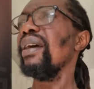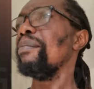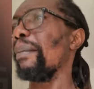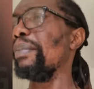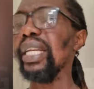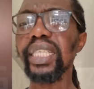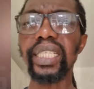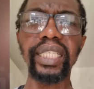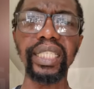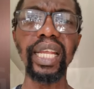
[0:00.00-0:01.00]
my
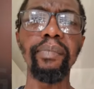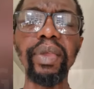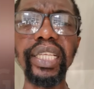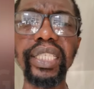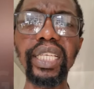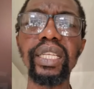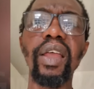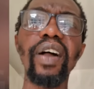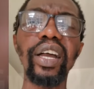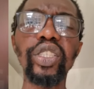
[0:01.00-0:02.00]
ministries,
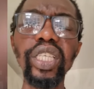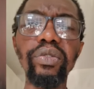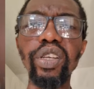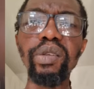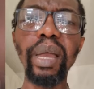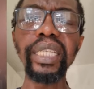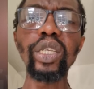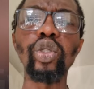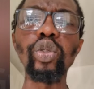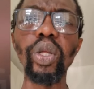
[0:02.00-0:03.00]
Rajinji, when you might a
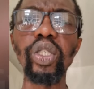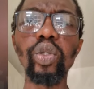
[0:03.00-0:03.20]
toy,